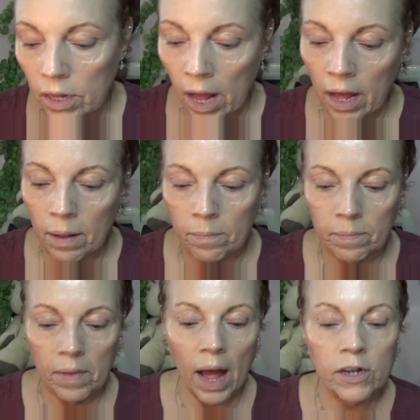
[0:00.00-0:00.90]

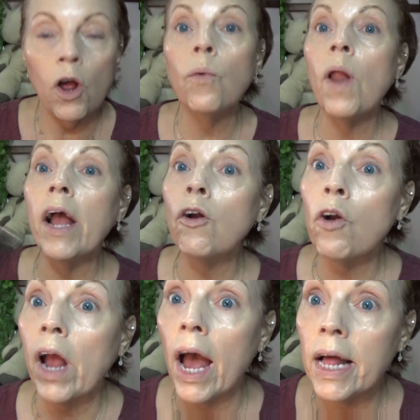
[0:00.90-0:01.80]
um, I don't like her
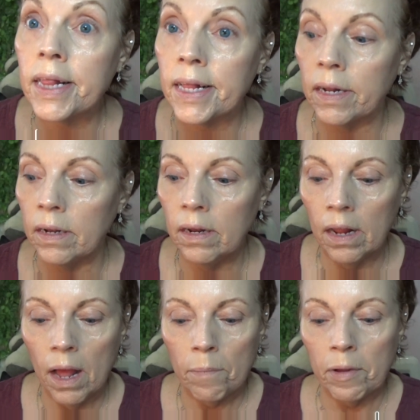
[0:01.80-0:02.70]
cussing,
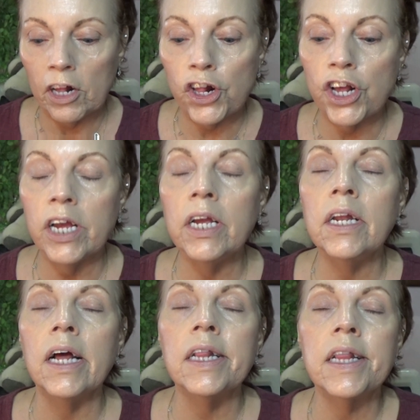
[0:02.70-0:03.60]
but she
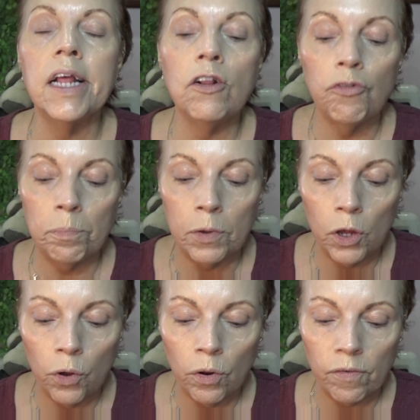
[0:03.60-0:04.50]
does such
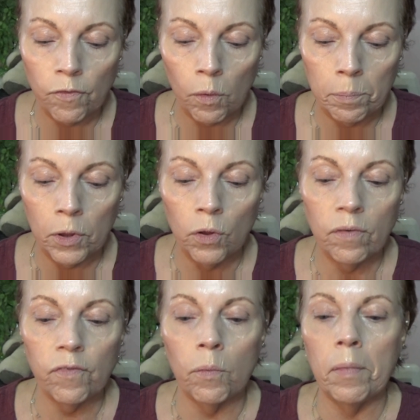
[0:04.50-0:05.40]
beautiful,
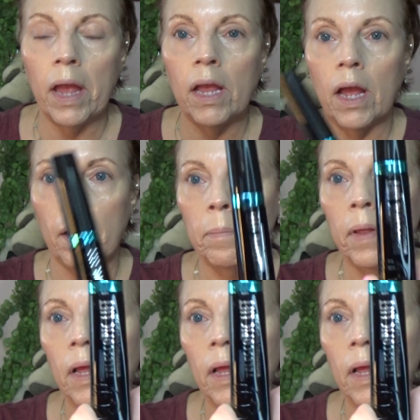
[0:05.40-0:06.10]
beautiful makeup.